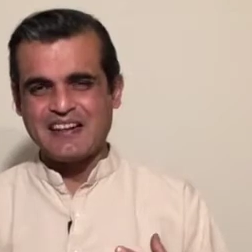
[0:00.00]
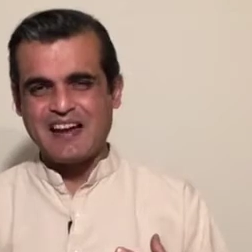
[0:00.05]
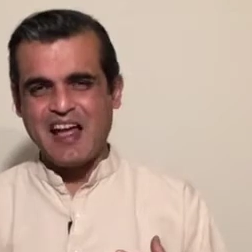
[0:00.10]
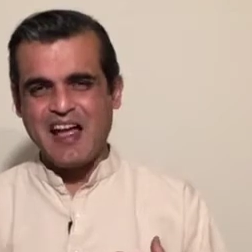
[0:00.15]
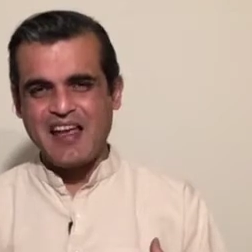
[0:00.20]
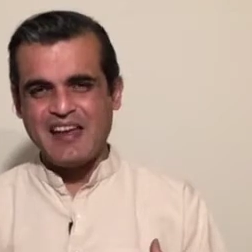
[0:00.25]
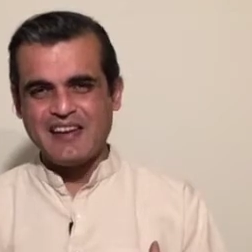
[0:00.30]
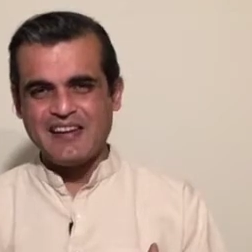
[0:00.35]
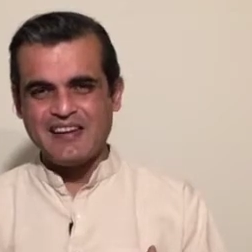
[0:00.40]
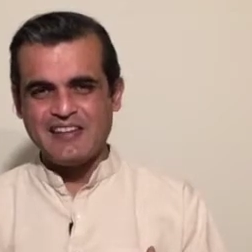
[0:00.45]

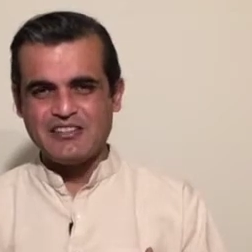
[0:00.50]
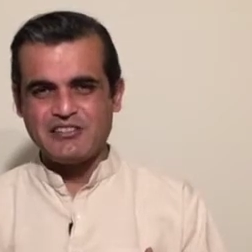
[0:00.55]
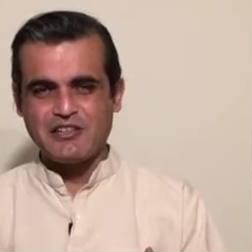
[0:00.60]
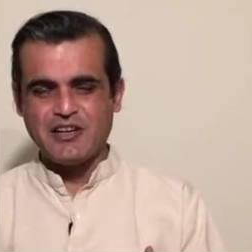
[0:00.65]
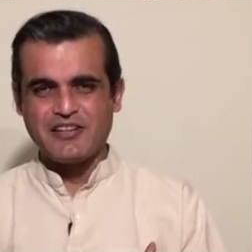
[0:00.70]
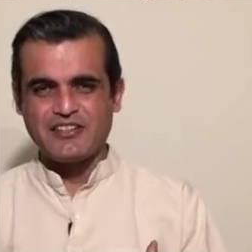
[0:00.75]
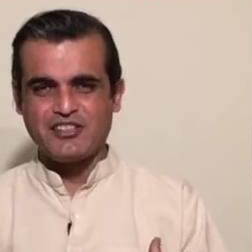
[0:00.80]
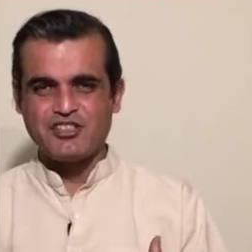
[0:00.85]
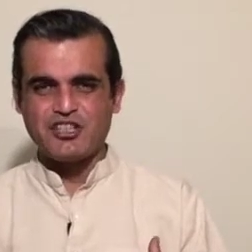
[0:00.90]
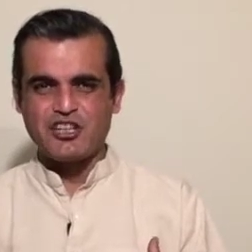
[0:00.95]
cries
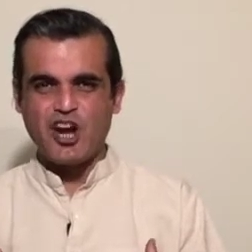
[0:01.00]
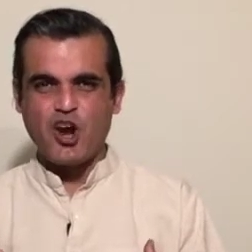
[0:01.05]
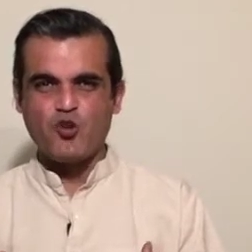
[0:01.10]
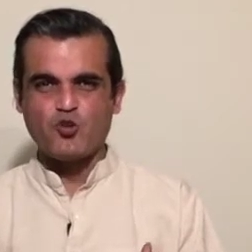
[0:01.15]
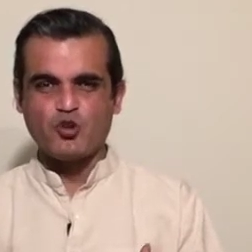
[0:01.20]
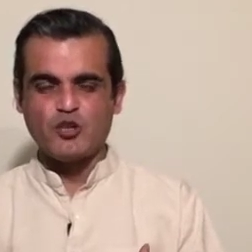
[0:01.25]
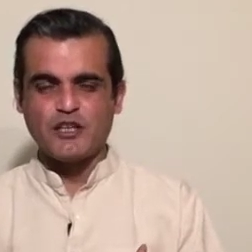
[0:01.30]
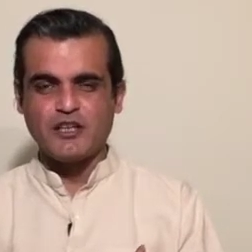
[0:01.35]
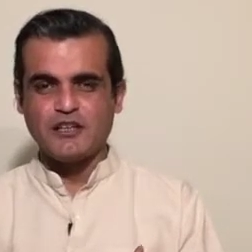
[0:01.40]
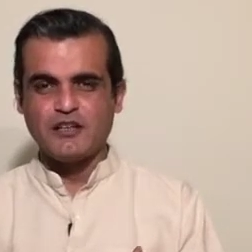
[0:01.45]
and
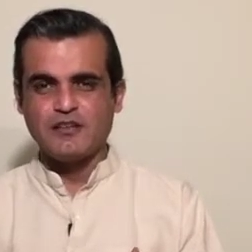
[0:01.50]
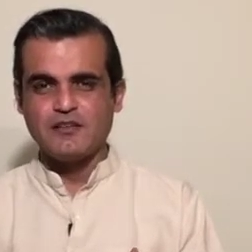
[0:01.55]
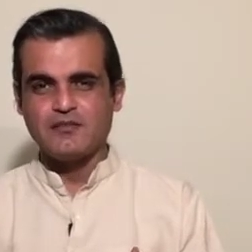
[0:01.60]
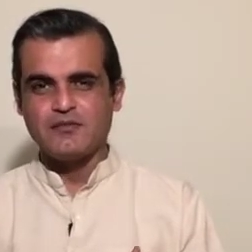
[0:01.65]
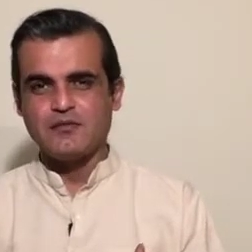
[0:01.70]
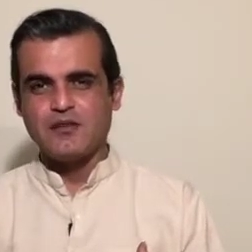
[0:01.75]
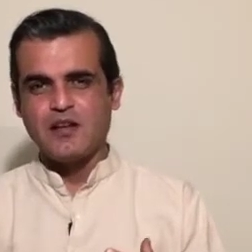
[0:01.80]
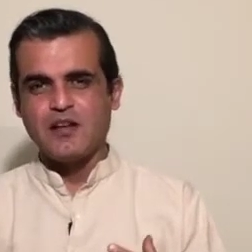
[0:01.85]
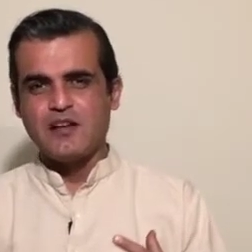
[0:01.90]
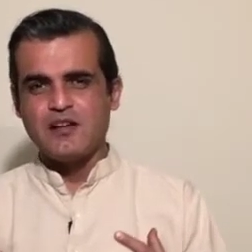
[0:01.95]
shouting
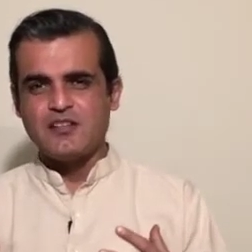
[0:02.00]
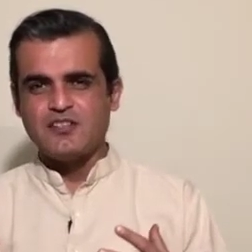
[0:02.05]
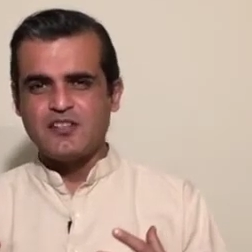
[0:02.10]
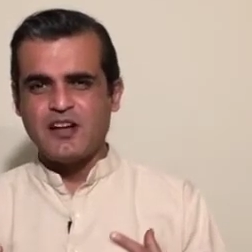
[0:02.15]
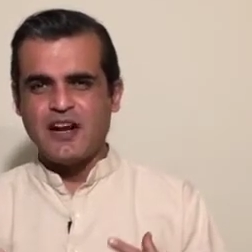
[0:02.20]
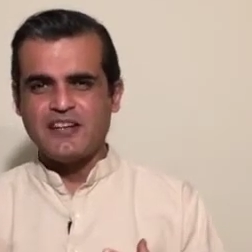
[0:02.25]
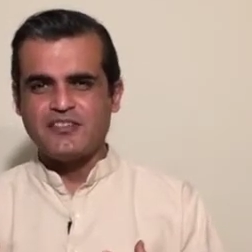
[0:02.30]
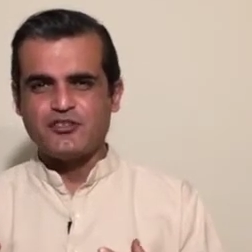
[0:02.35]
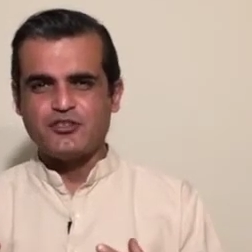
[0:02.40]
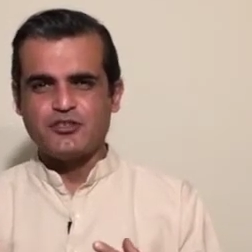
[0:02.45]

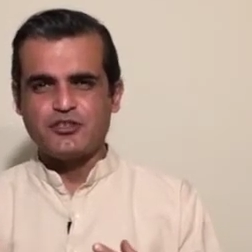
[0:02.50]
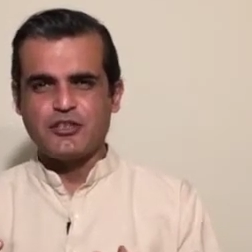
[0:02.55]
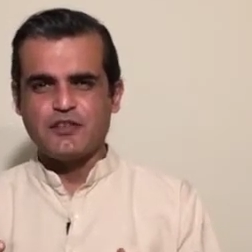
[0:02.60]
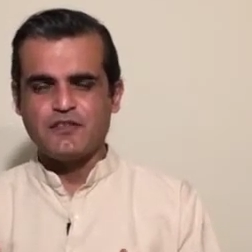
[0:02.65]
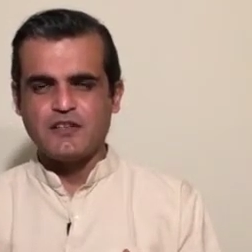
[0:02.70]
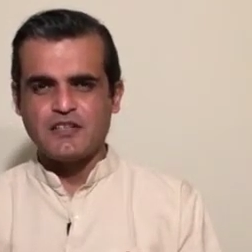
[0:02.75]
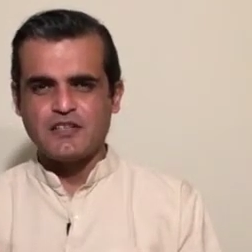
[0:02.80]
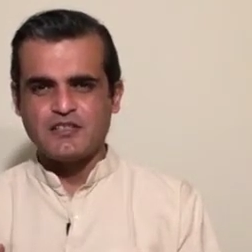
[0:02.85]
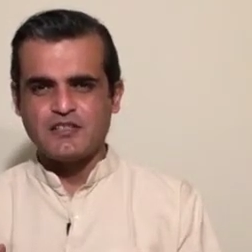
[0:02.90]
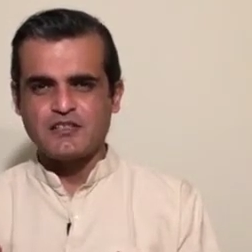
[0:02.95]
sends
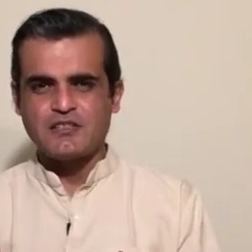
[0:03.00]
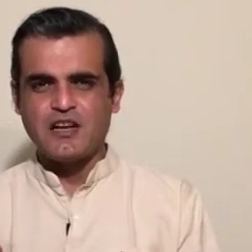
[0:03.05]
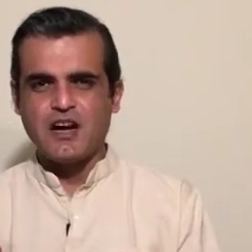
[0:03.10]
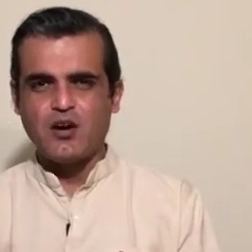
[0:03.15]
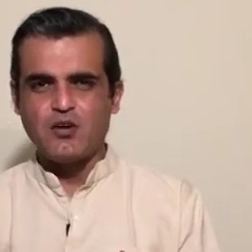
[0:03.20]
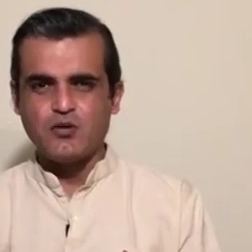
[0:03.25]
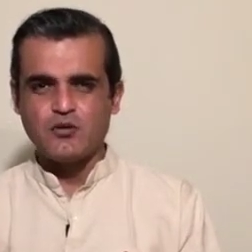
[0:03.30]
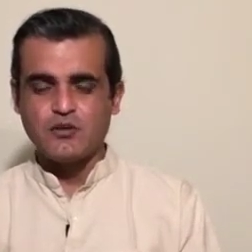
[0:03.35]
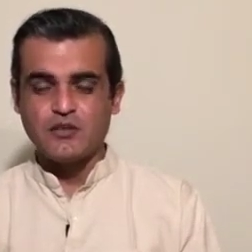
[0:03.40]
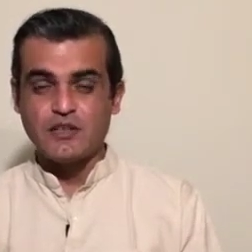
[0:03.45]
shivers
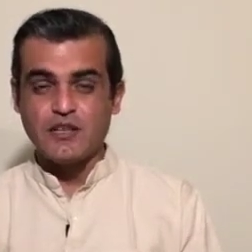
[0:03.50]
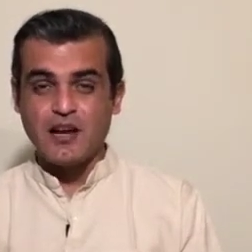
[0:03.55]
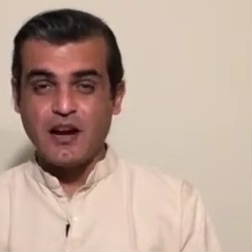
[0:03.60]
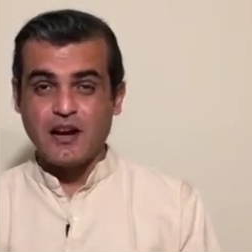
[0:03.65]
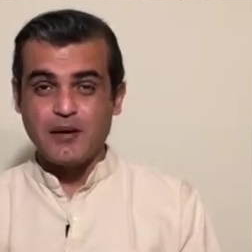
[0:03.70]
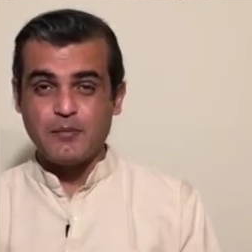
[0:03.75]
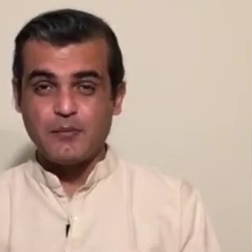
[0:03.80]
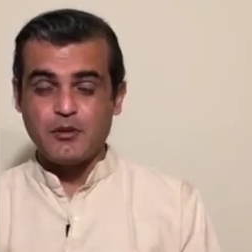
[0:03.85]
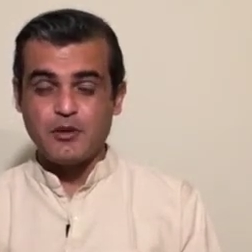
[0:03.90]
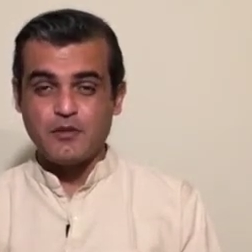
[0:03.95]
down the
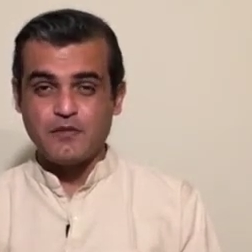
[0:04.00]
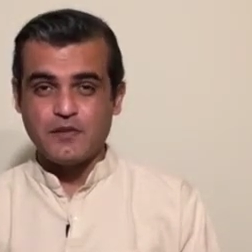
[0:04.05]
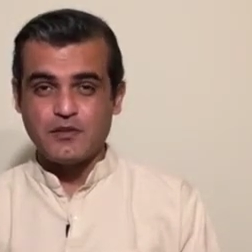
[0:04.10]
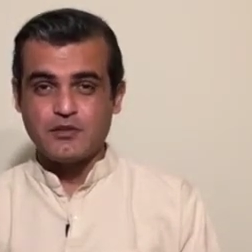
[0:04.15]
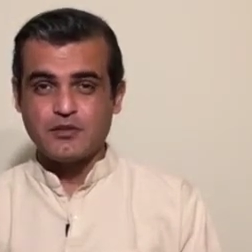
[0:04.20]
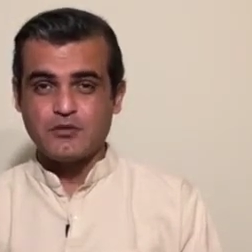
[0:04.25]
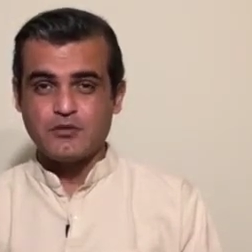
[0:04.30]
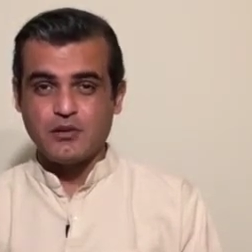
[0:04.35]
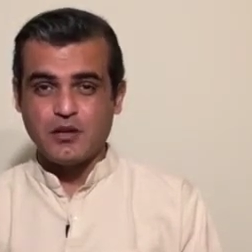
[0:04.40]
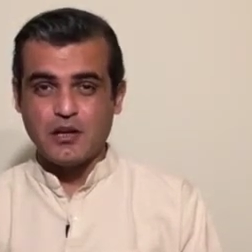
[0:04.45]
army of
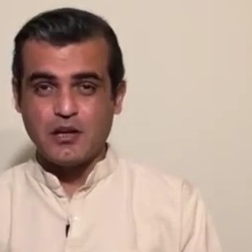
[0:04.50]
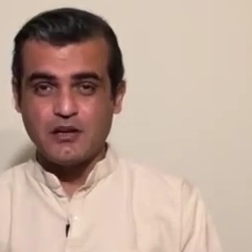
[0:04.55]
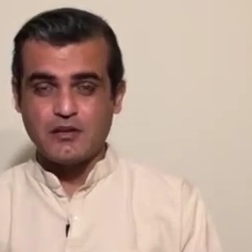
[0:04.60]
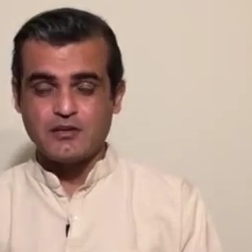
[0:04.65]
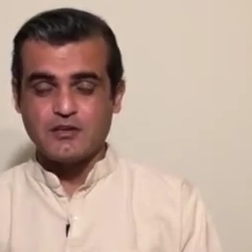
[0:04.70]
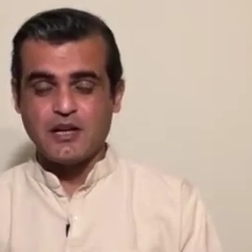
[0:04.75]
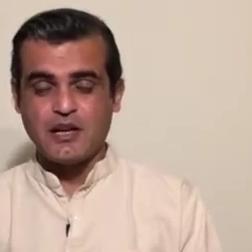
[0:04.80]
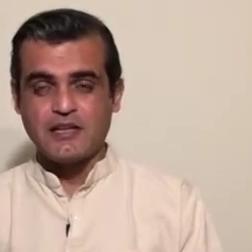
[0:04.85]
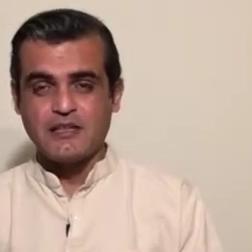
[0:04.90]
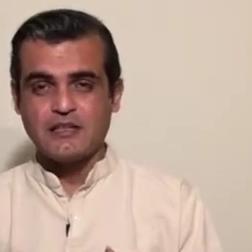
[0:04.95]

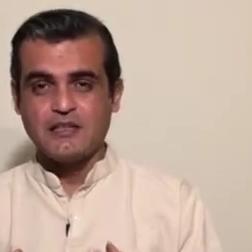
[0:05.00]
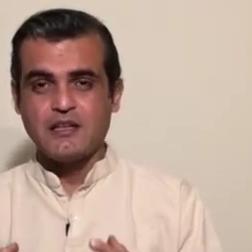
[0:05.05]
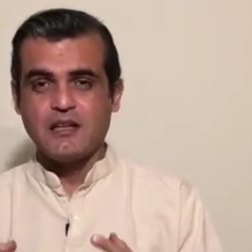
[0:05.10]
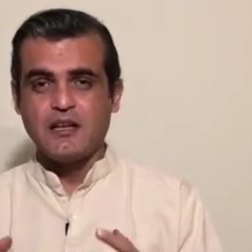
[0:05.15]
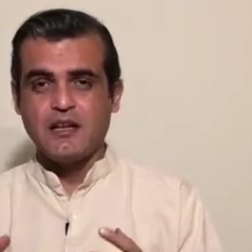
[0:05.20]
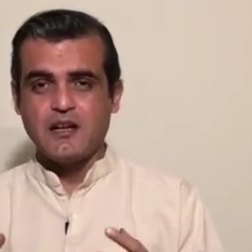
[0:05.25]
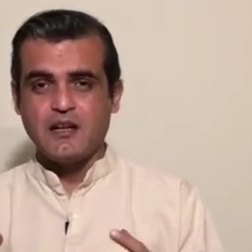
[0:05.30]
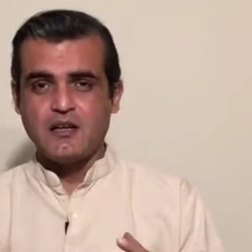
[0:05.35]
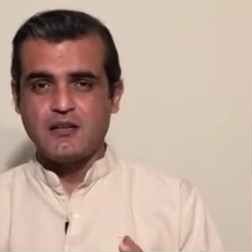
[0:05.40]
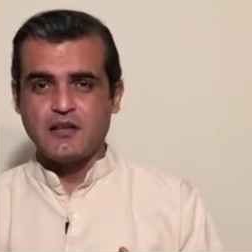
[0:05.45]
Asuras and
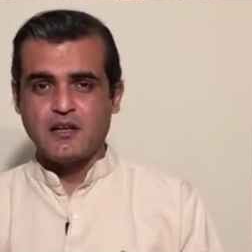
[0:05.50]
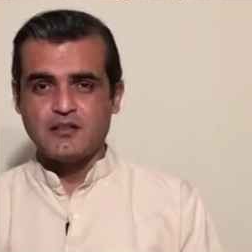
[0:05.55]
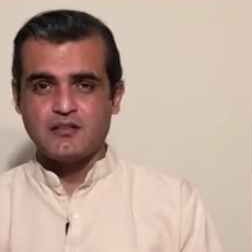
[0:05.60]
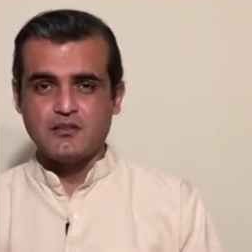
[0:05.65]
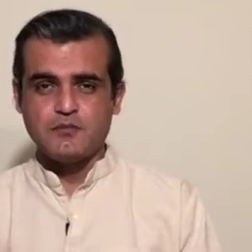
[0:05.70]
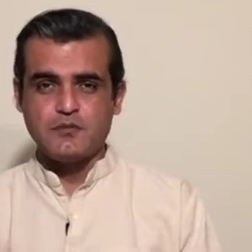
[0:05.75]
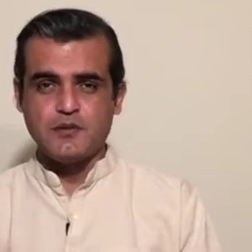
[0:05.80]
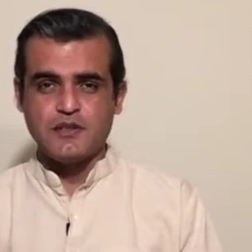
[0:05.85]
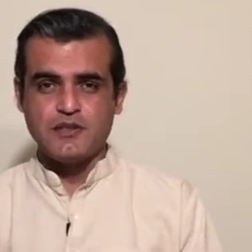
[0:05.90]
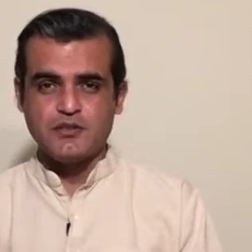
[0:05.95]

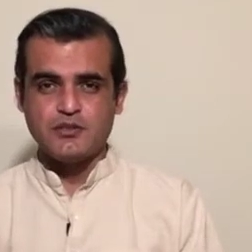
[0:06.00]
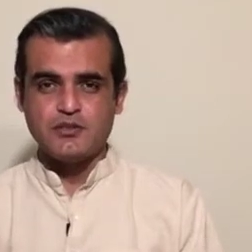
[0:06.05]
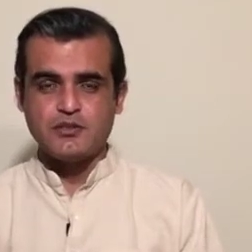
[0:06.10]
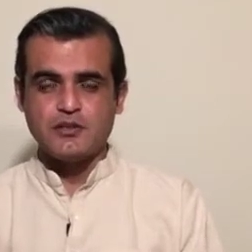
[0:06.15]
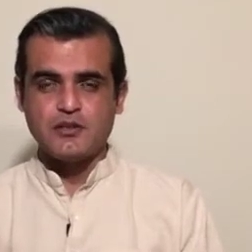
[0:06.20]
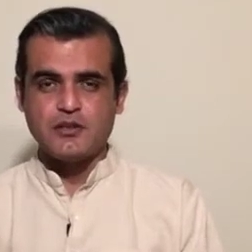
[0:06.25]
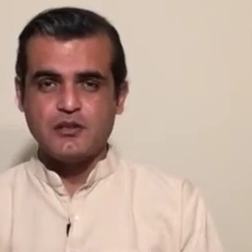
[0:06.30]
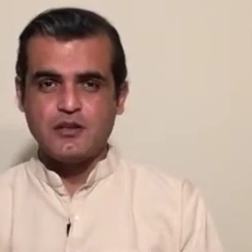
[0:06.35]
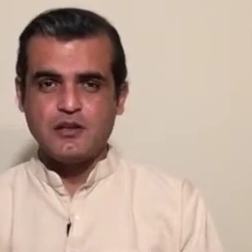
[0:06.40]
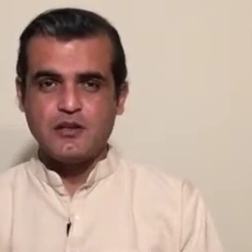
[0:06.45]
Raktabeeja.